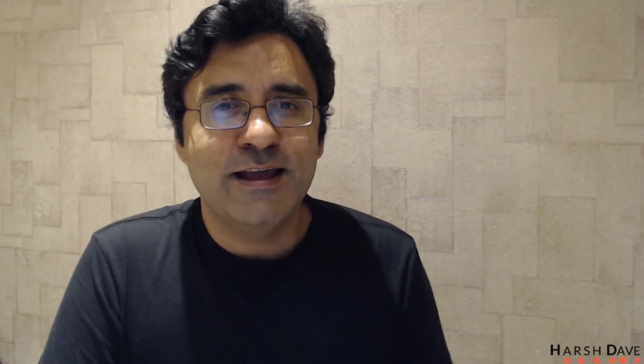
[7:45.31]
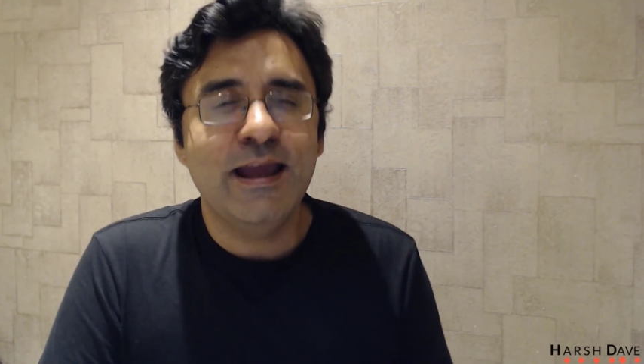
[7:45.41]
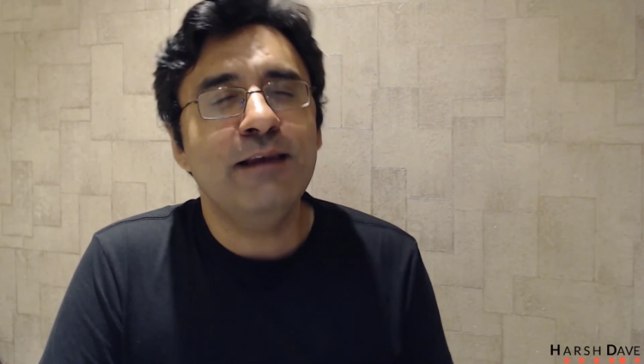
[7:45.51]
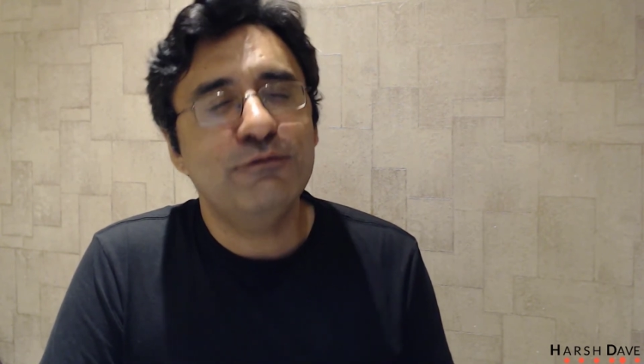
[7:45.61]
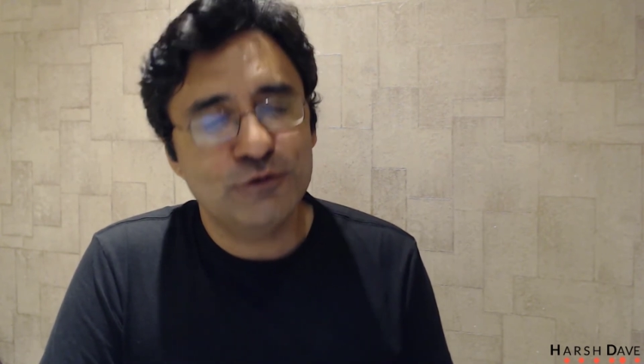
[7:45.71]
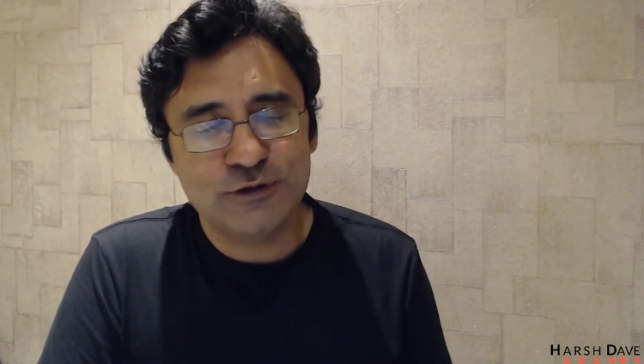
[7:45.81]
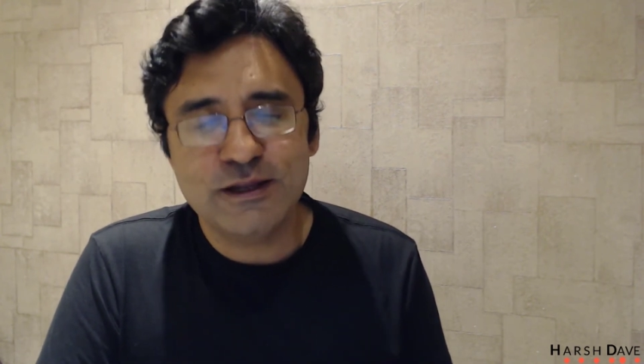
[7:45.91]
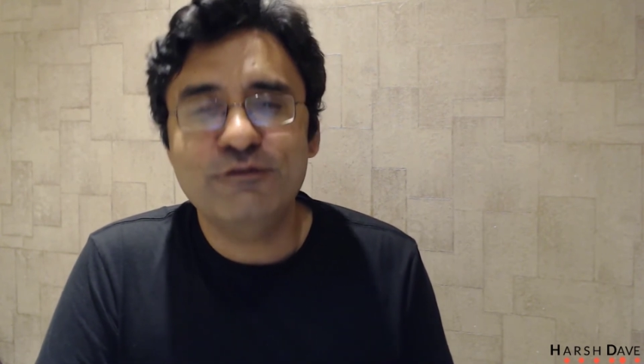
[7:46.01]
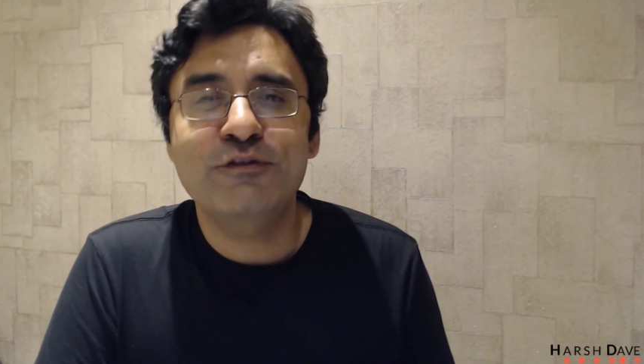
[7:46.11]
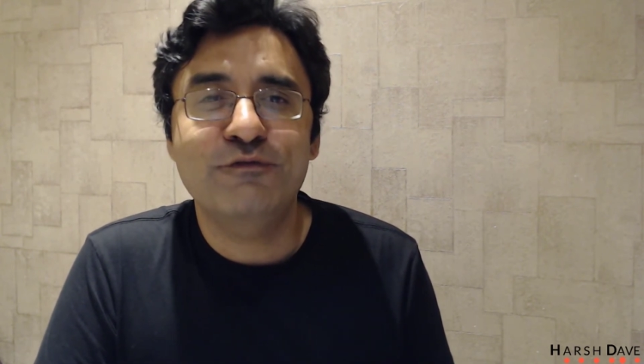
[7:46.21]
helpful
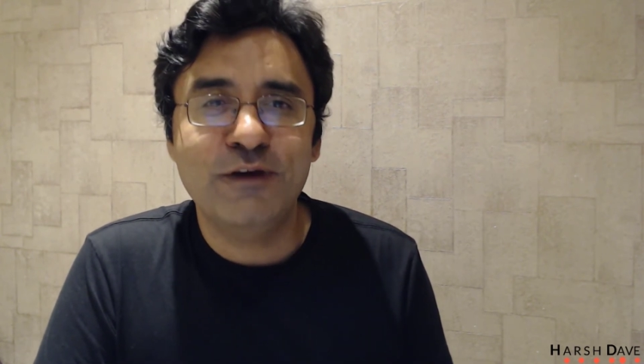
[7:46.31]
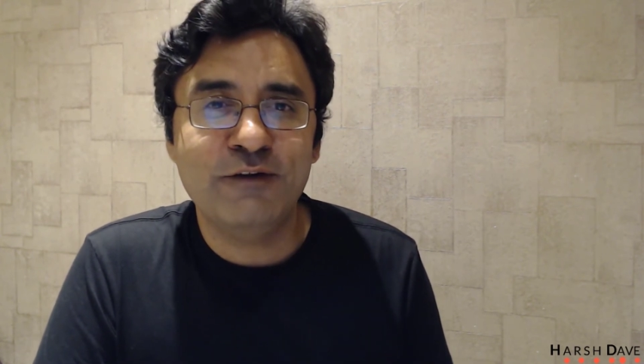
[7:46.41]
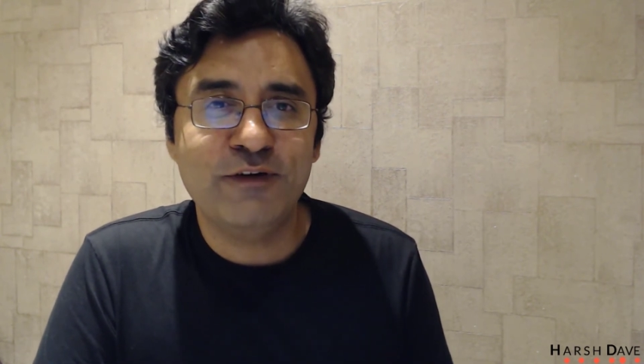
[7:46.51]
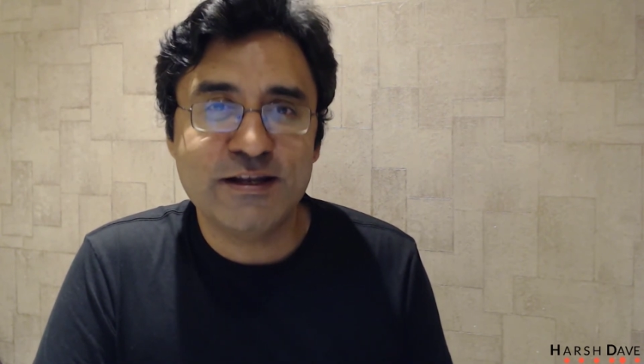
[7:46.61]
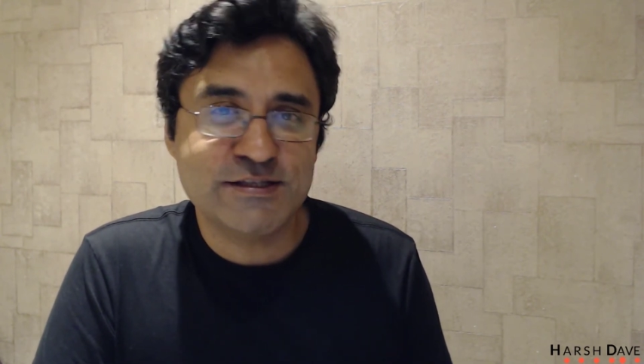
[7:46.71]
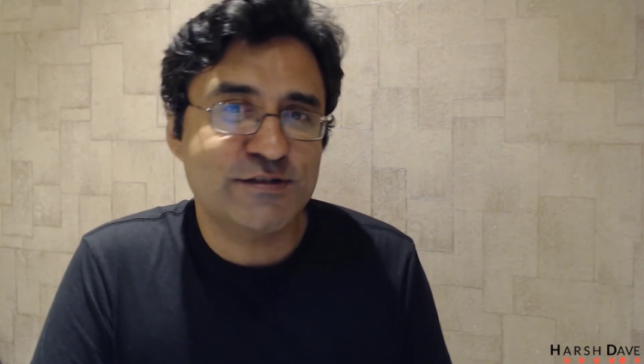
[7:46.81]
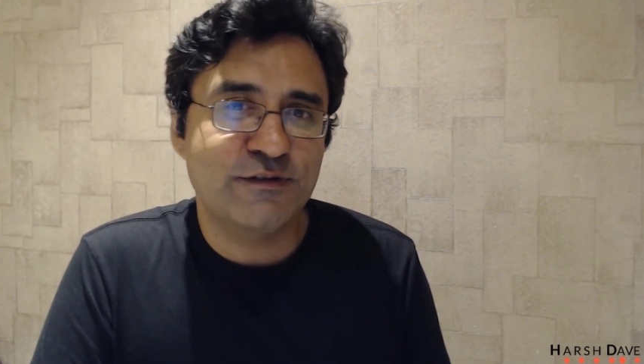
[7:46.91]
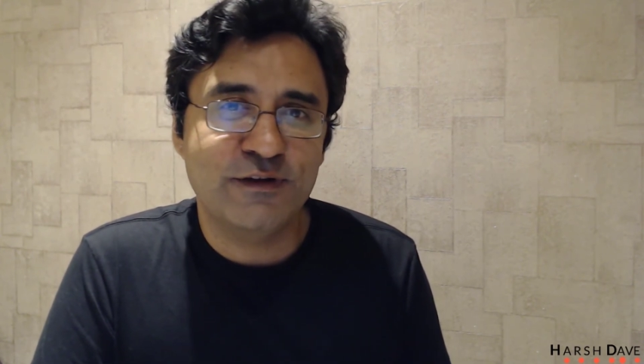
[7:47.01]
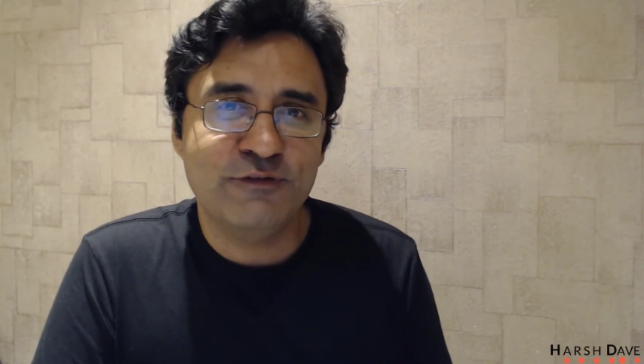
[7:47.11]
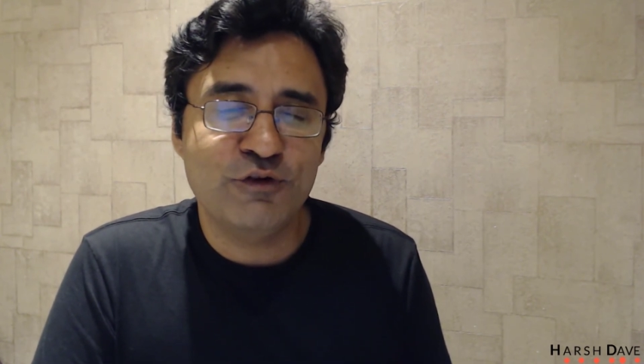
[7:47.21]
if
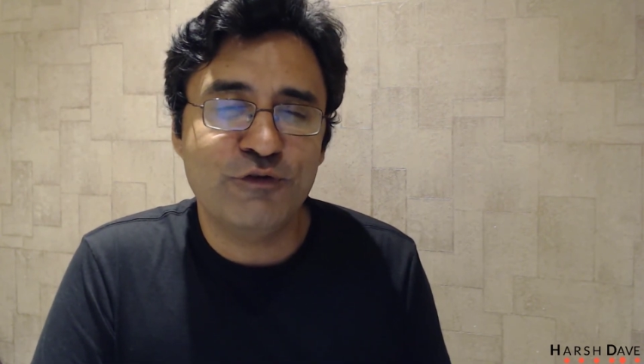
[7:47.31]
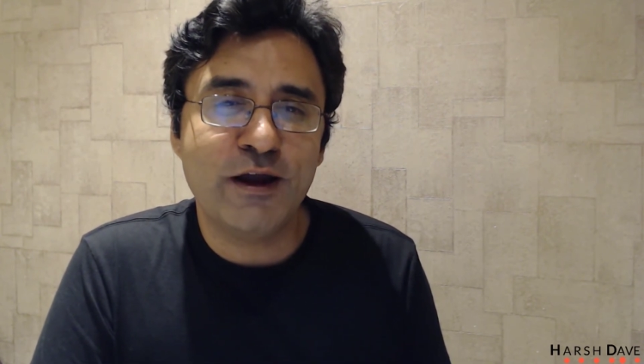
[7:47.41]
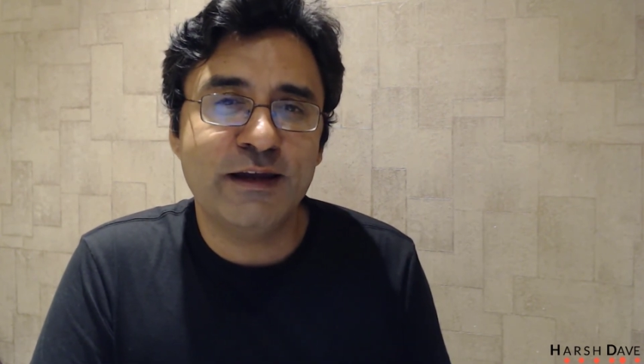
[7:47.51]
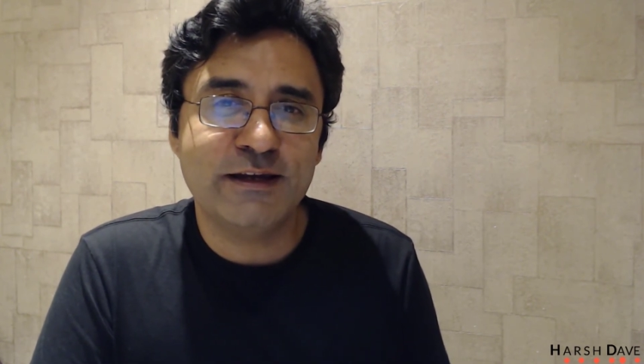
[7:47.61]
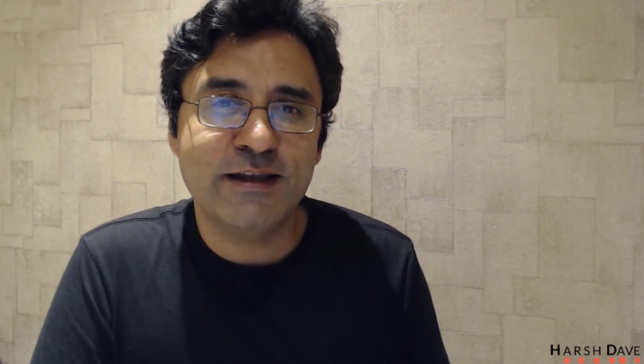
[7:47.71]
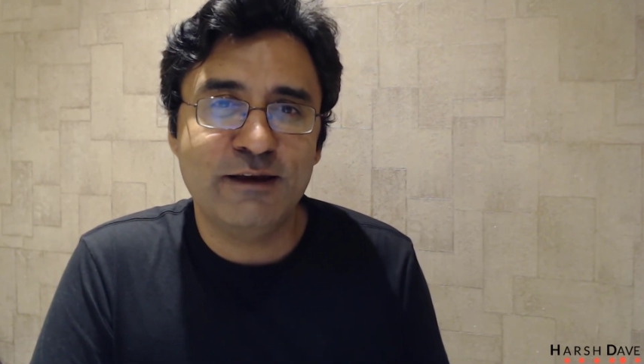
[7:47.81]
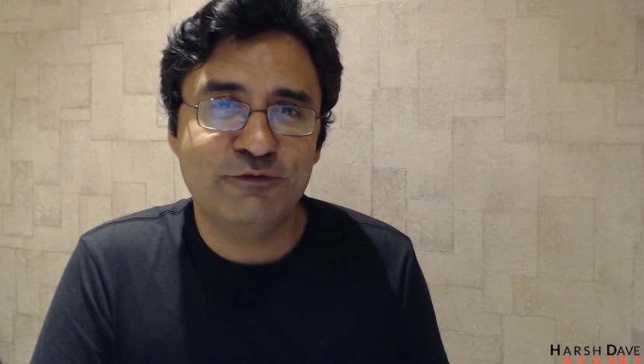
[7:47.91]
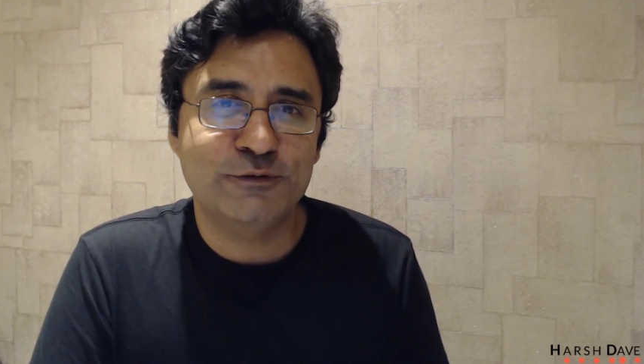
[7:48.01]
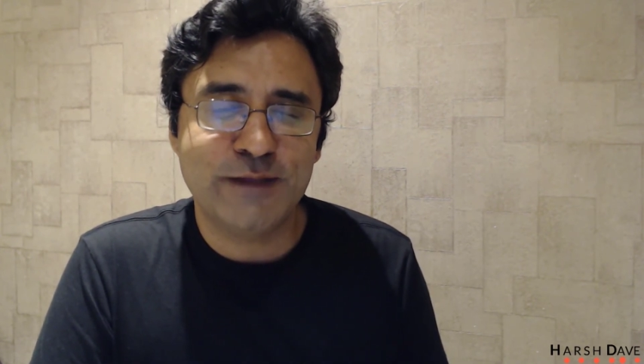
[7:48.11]
you find it helpful.